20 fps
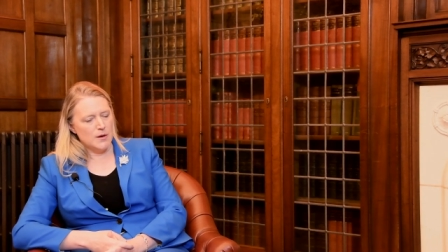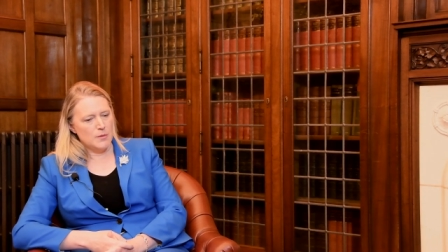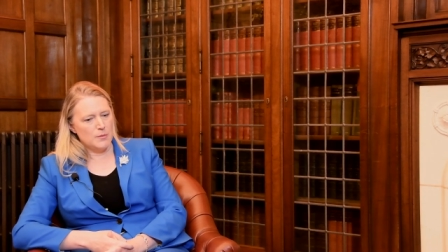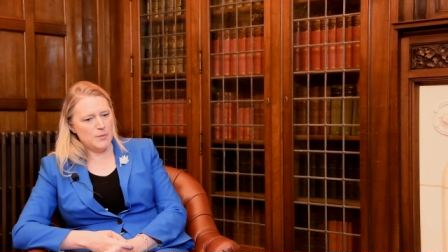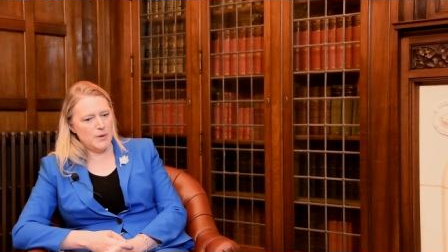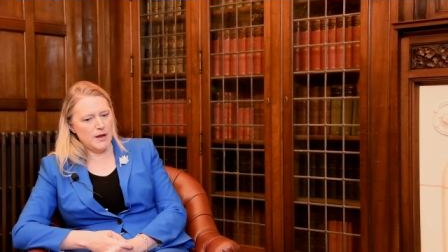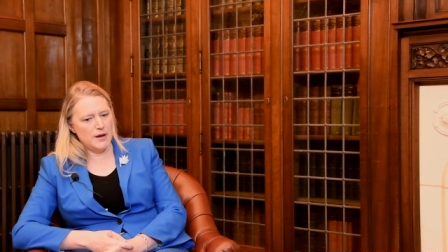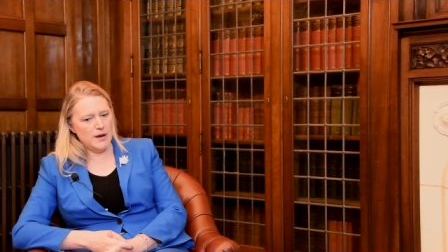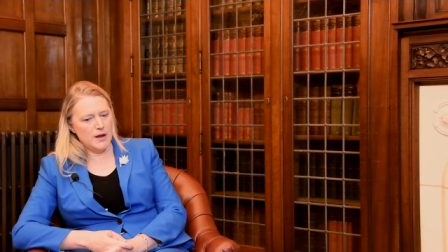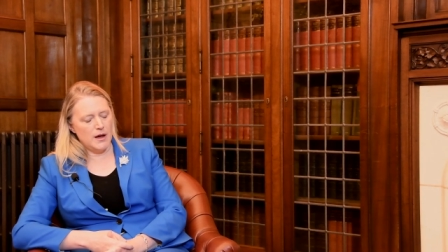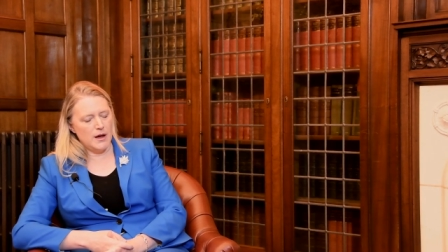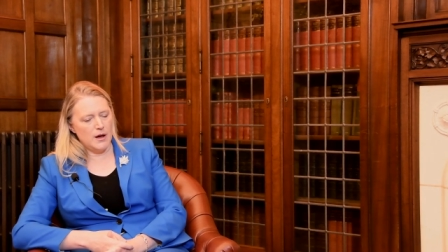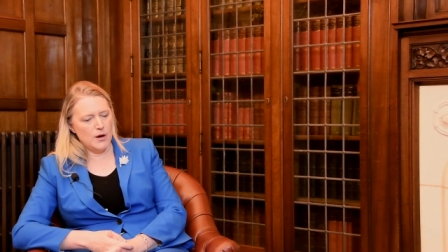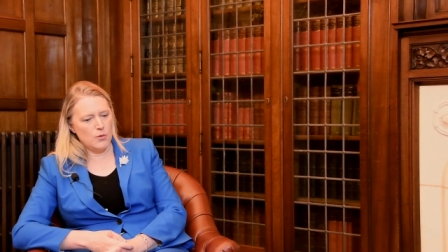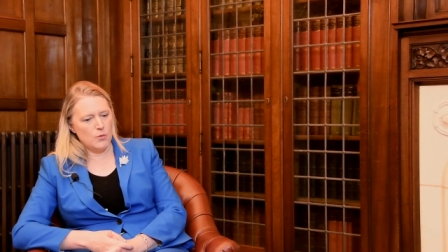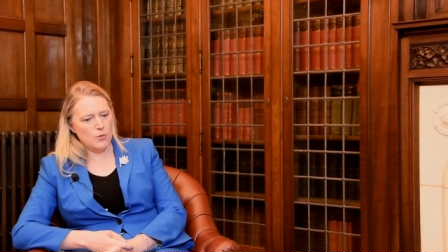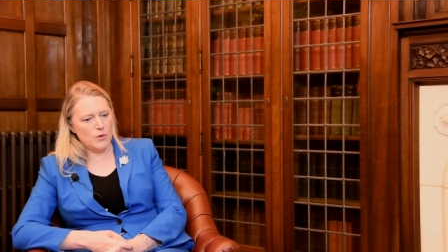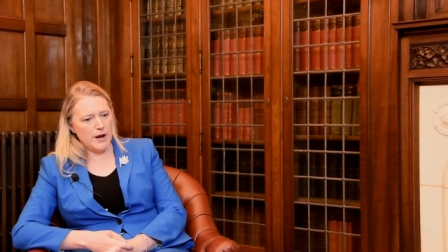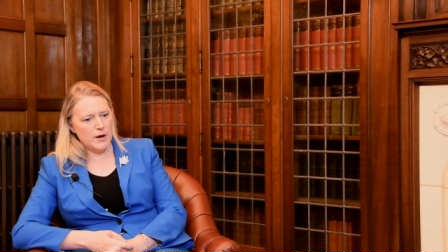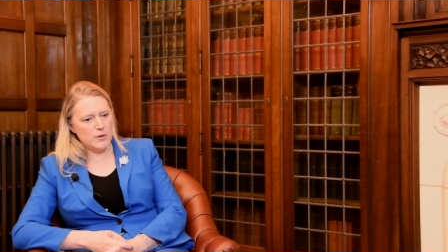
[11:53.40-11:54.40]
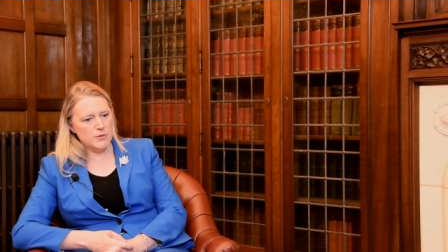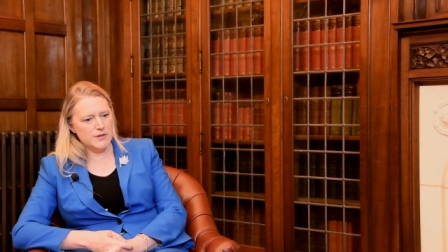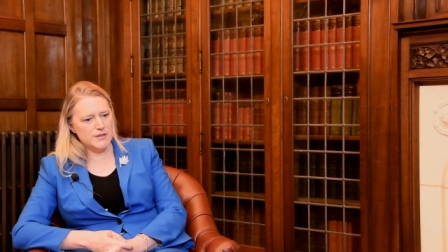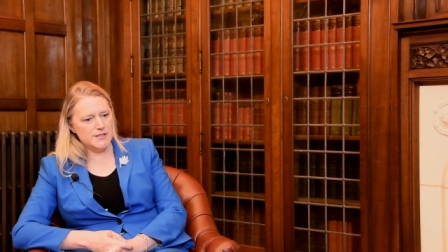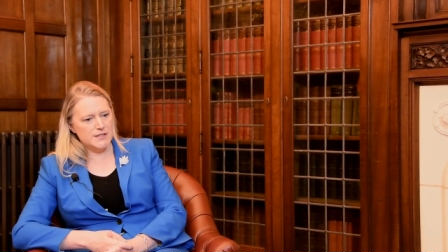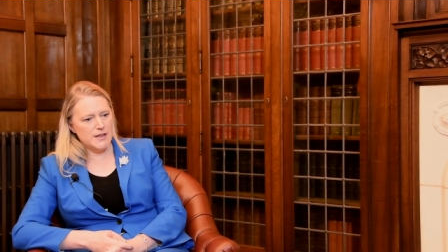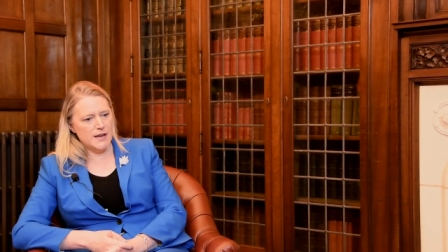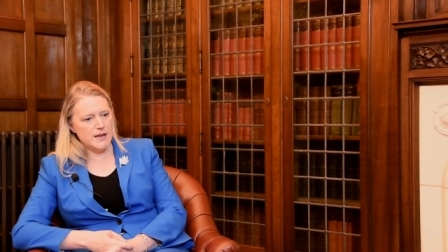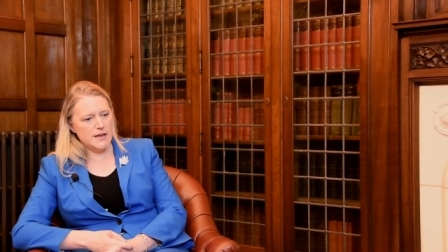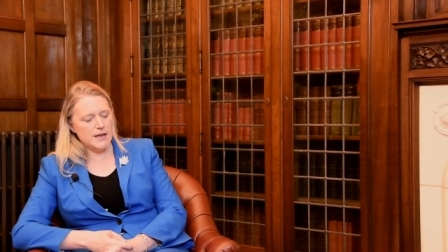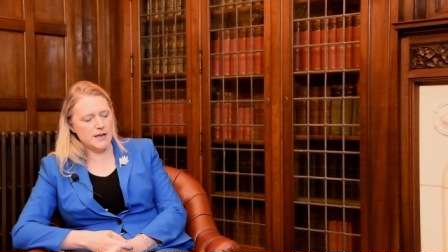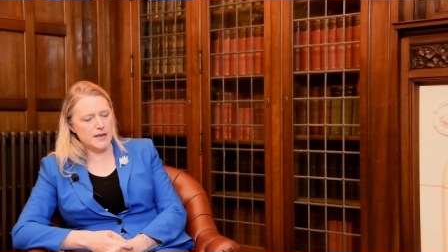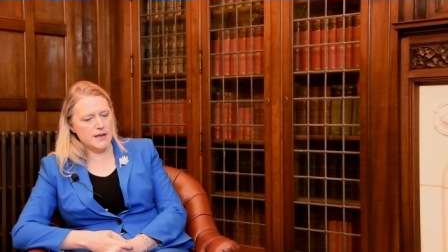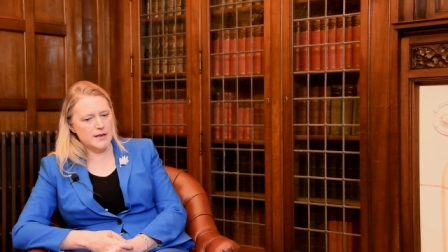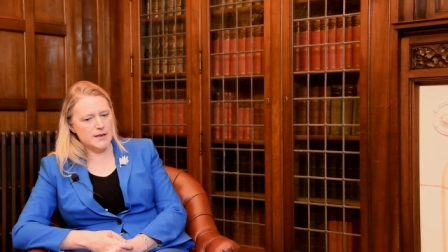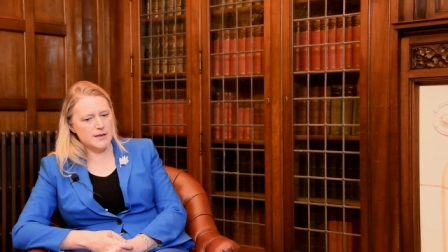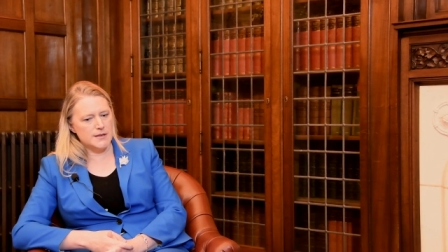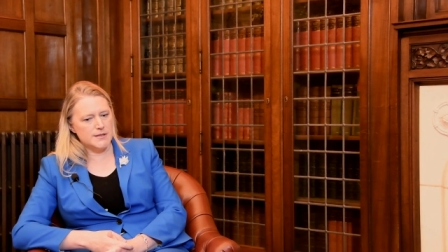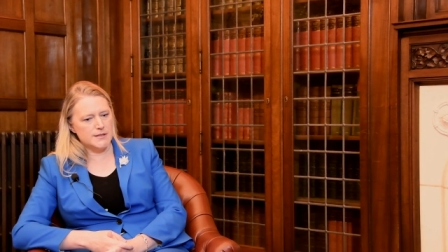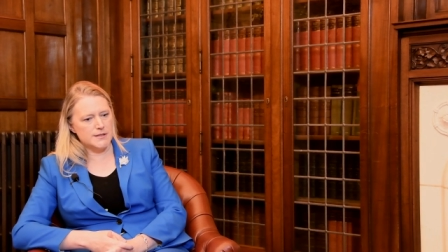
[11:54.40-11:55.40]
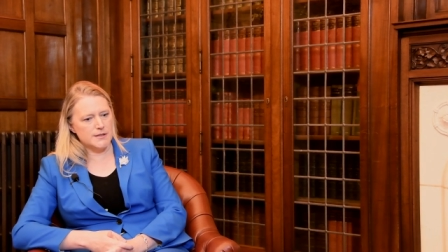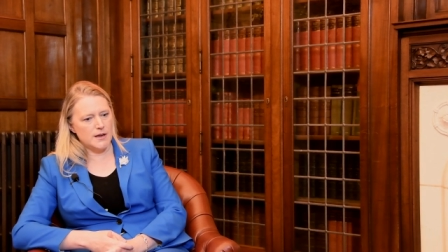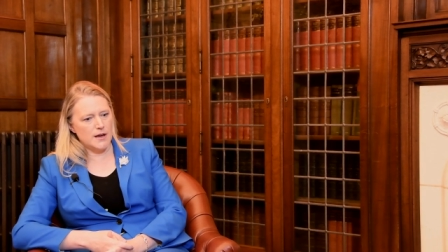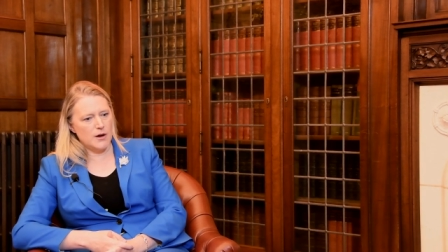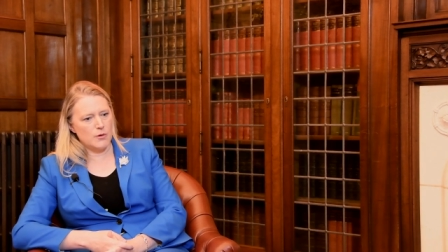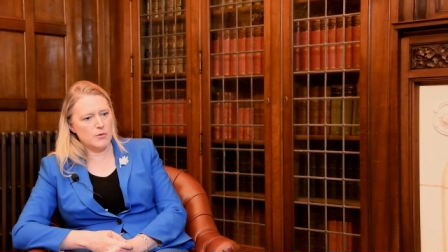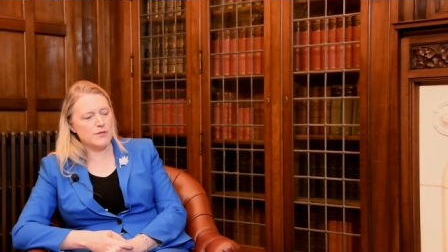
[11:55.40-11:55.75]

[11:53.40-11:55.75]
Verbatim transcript: But uh, what I would say is uh,